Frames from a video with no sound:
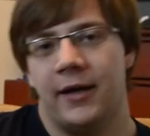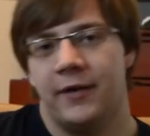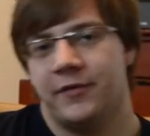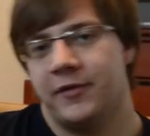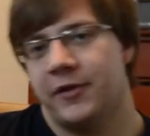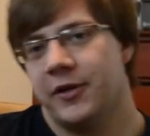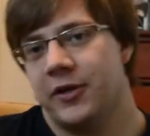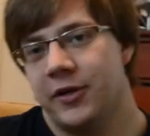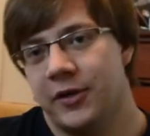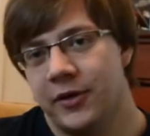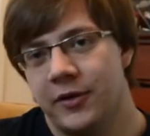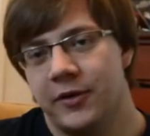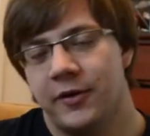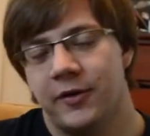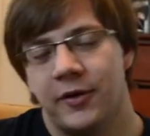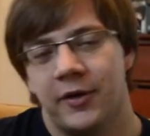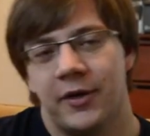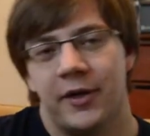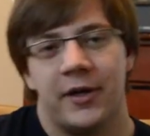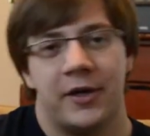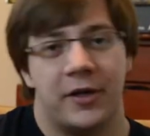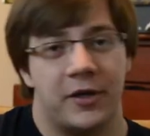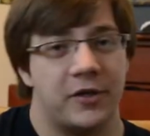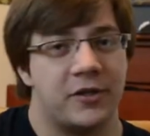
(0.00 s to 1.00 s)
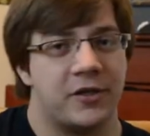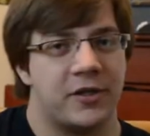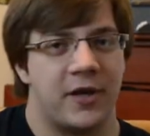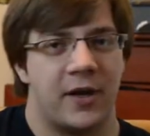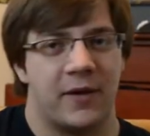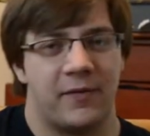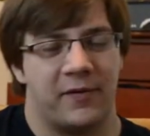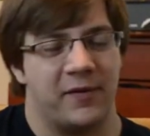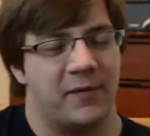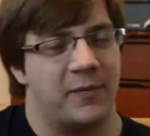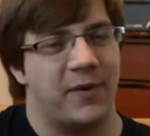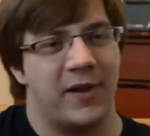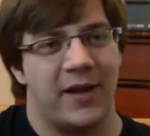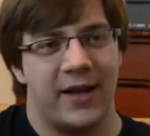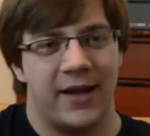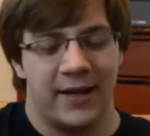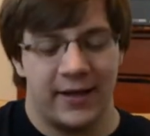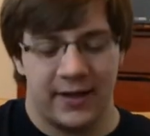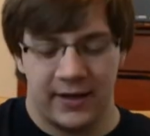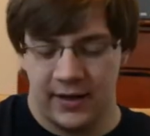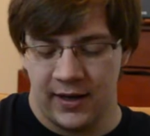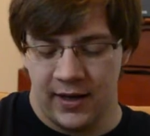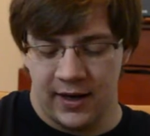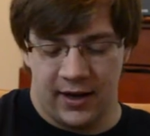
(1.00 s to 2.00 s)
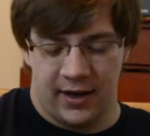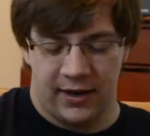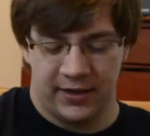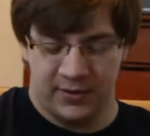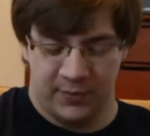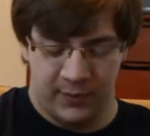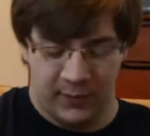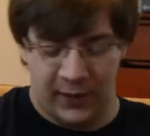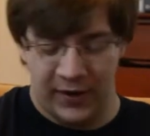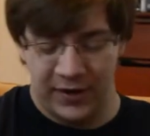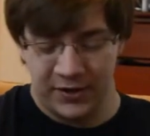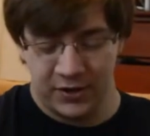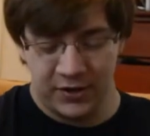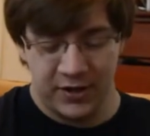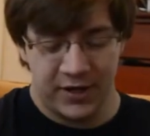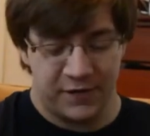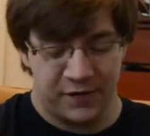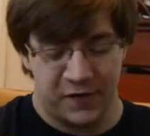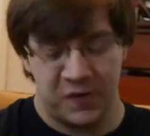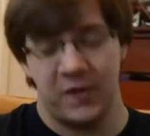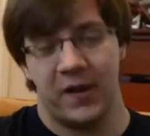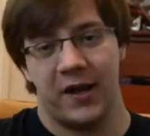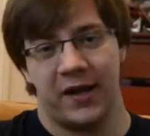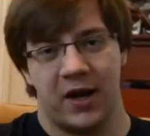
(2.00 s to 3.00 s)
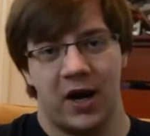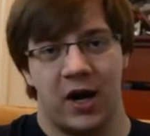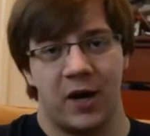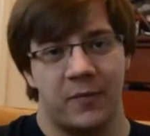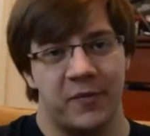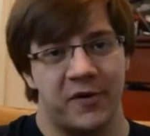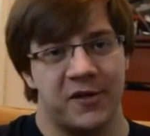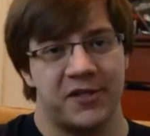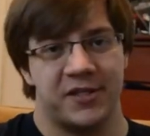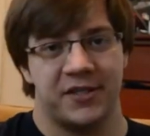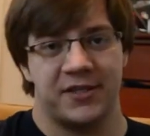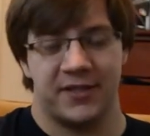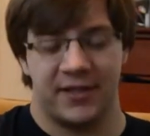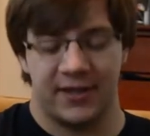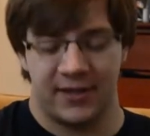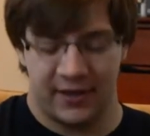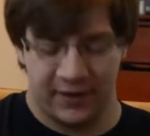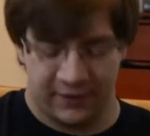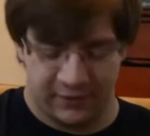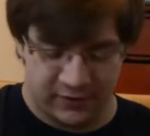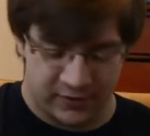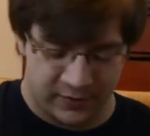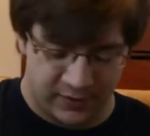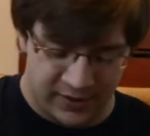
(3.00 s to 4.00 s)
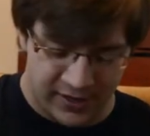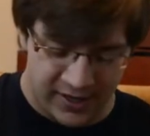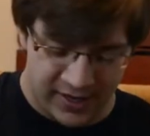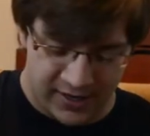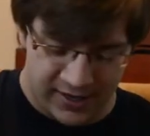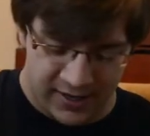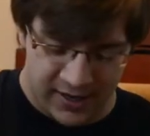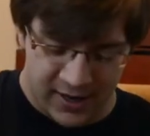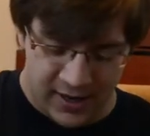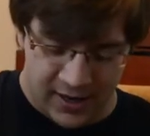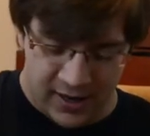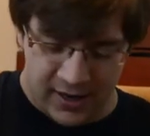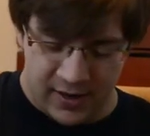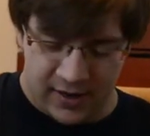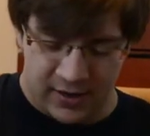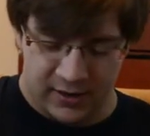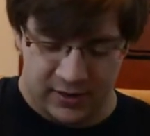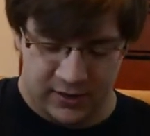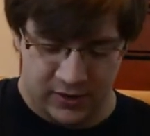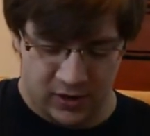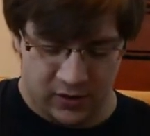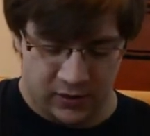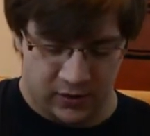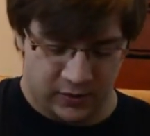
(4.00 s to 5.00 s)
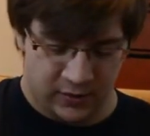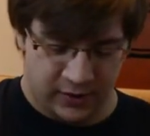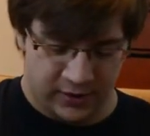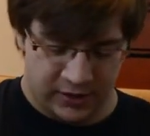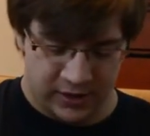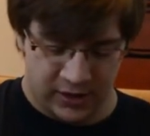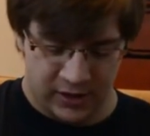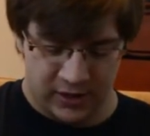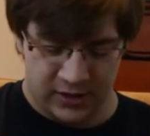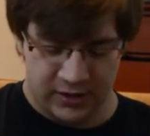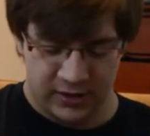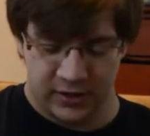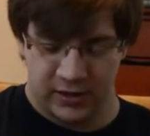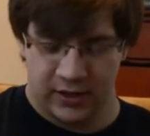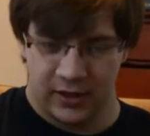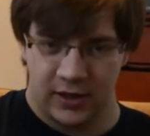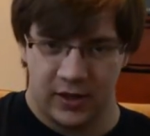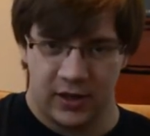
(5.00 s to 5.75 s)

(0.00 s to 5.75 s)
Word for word: if you do, you should definitely play it. Especially if you like RPGs, then definitely play it. So what does?